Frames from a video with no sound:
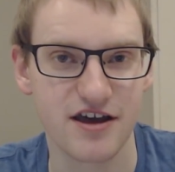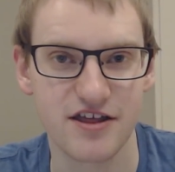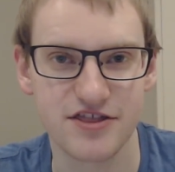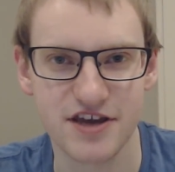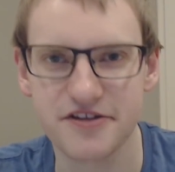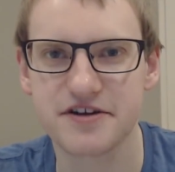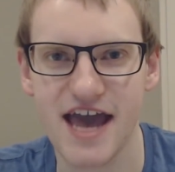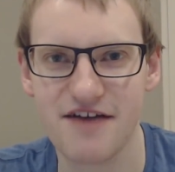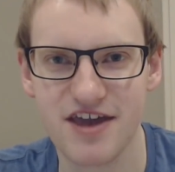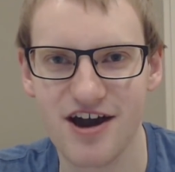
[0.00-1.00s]
the other
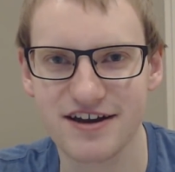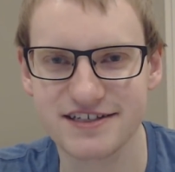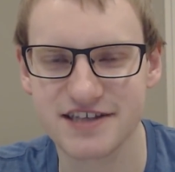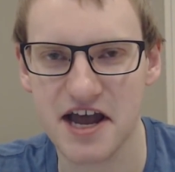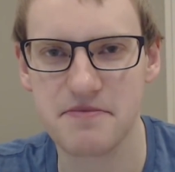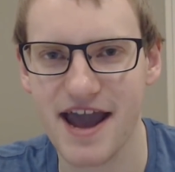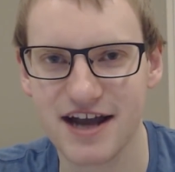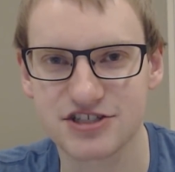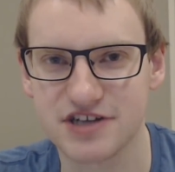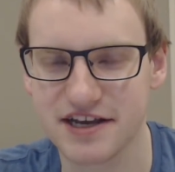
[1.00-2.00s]
caveat is I
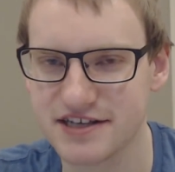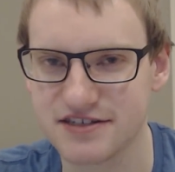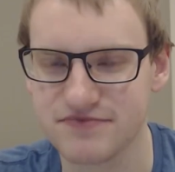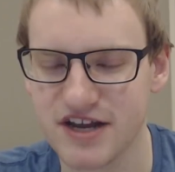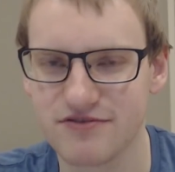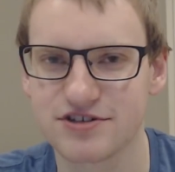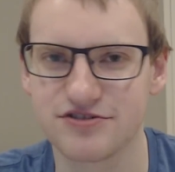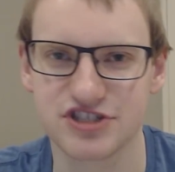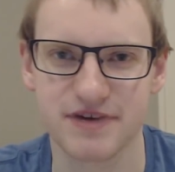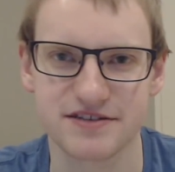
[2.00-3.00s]
guess I've never
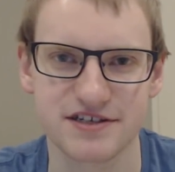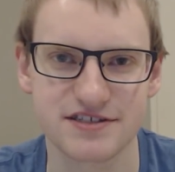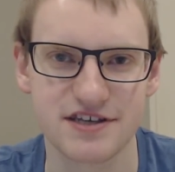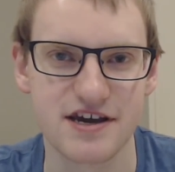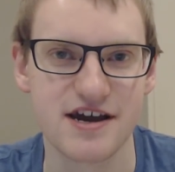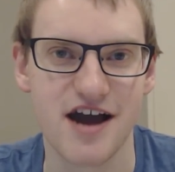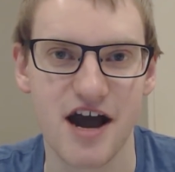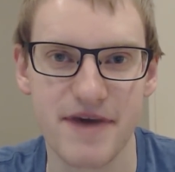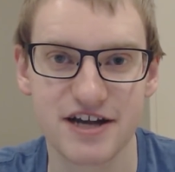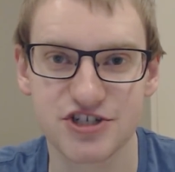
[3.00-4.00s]
told you about this,
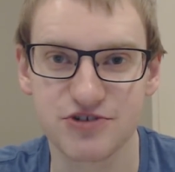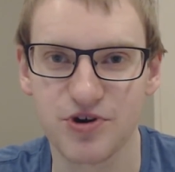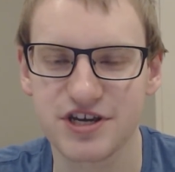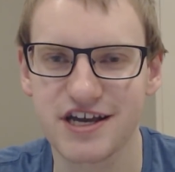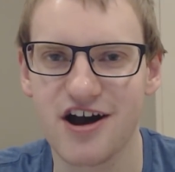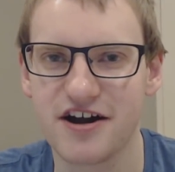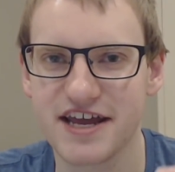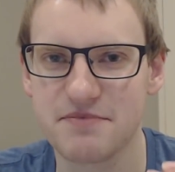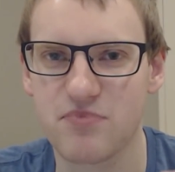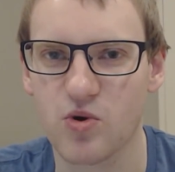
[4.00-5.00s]
I'm actually working on
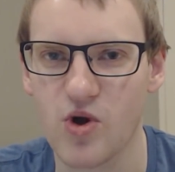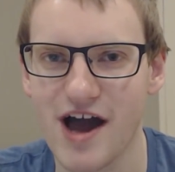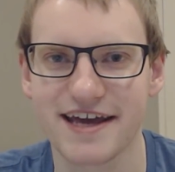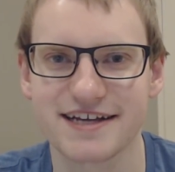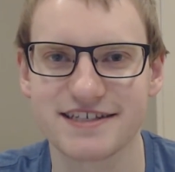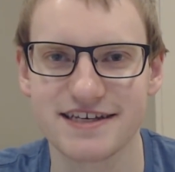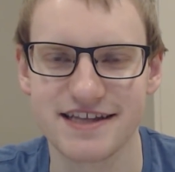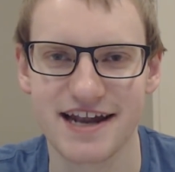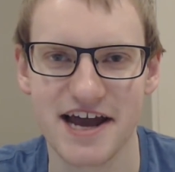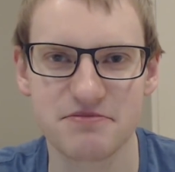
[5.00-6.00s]
a product
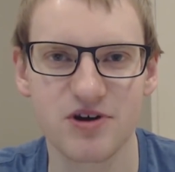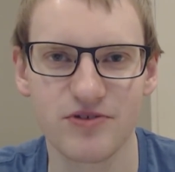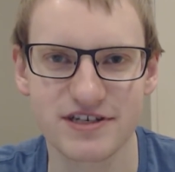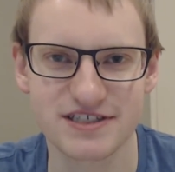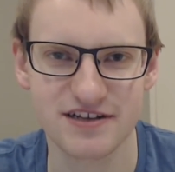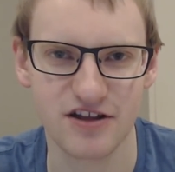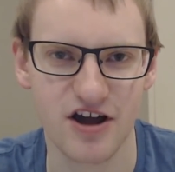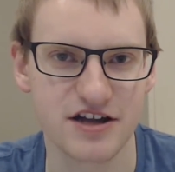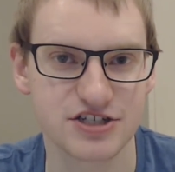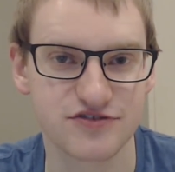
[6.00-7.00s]
that I am going to
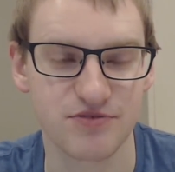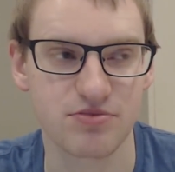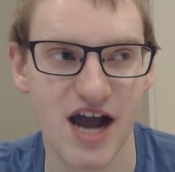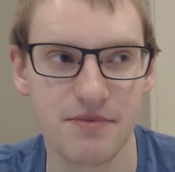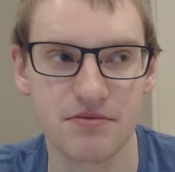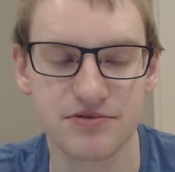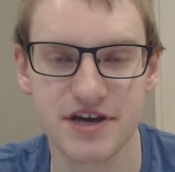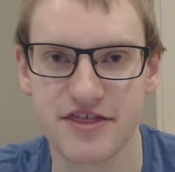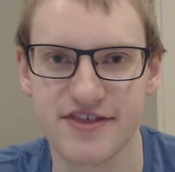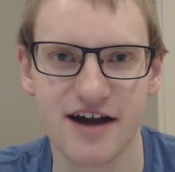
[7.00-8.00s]
launch for probably
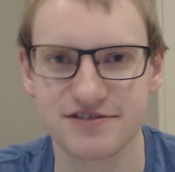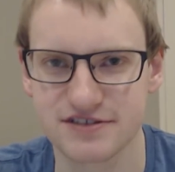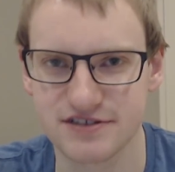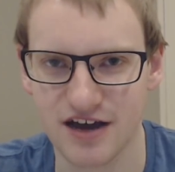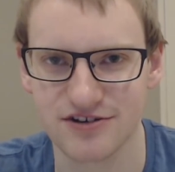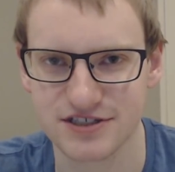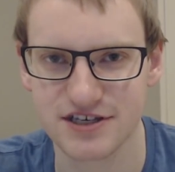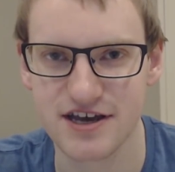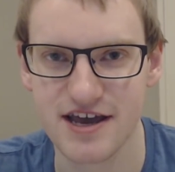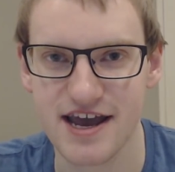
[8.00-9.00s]
$1,000.
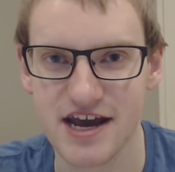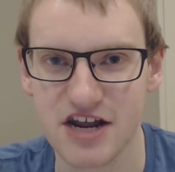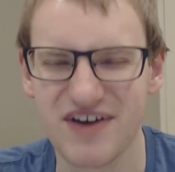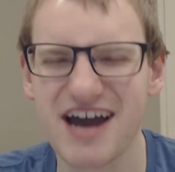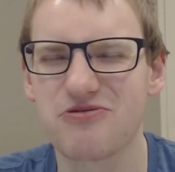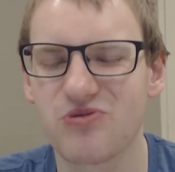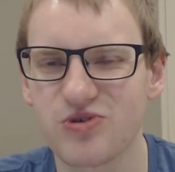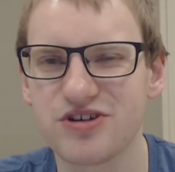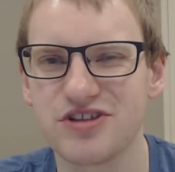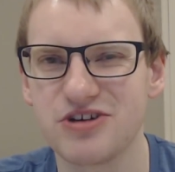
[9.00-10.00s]
And if I
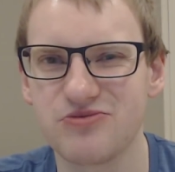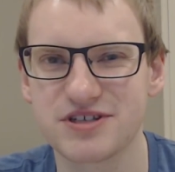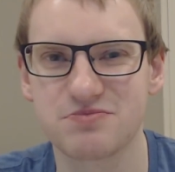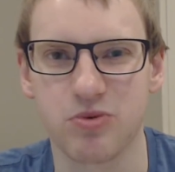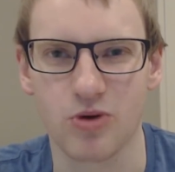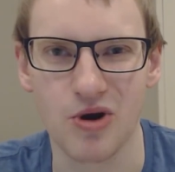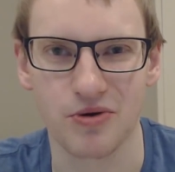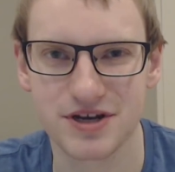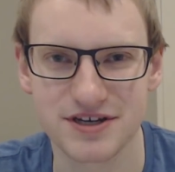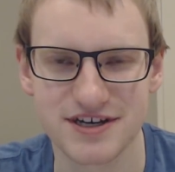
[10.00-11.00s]
really was
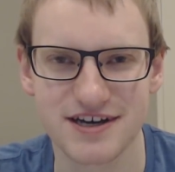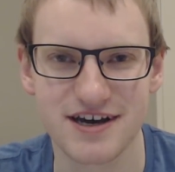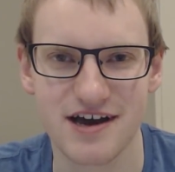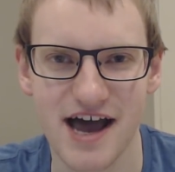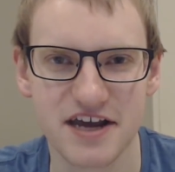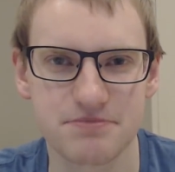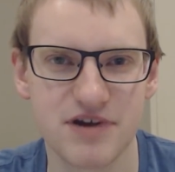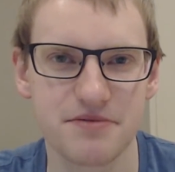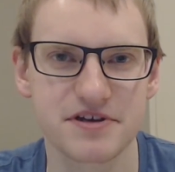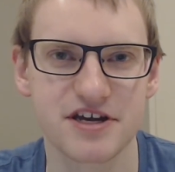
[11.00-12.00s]
broke, I could
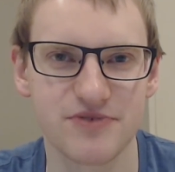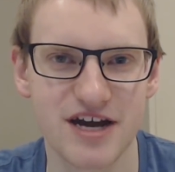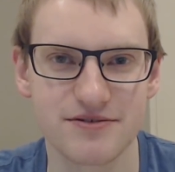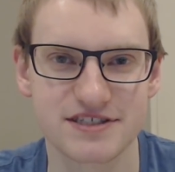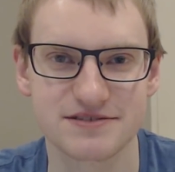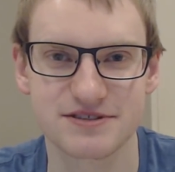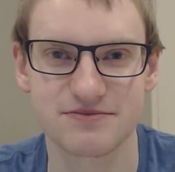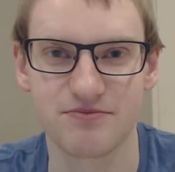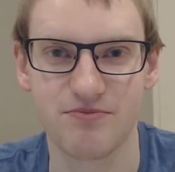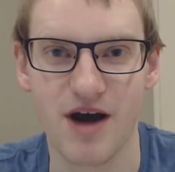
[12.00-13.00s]
probably get away
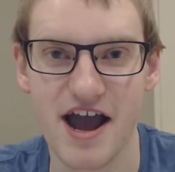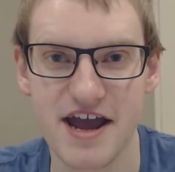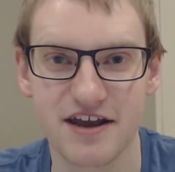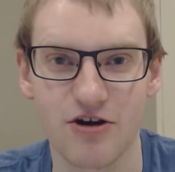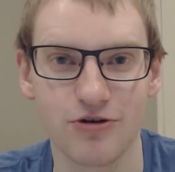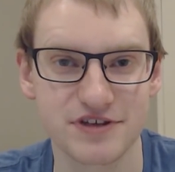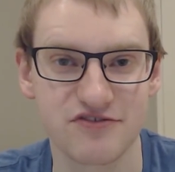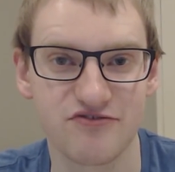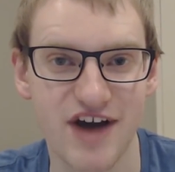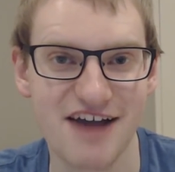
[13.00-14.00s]
with buying only
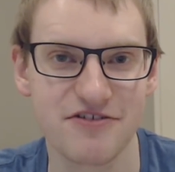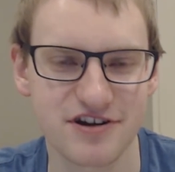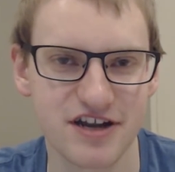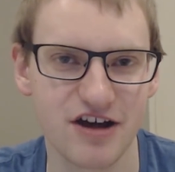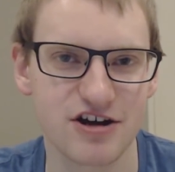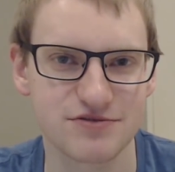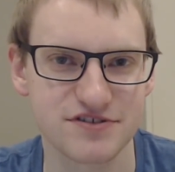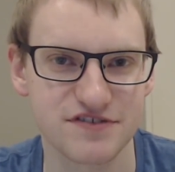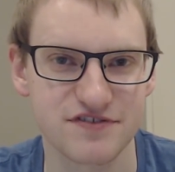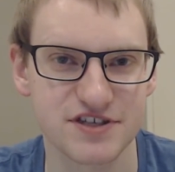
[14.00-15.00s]
$500
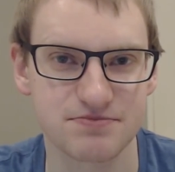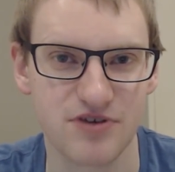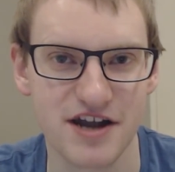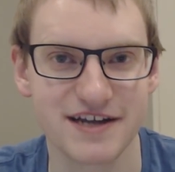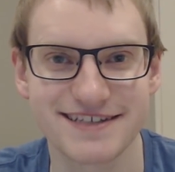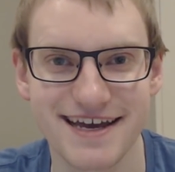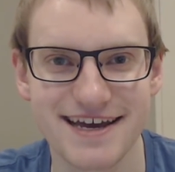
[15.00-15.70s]
worth of this product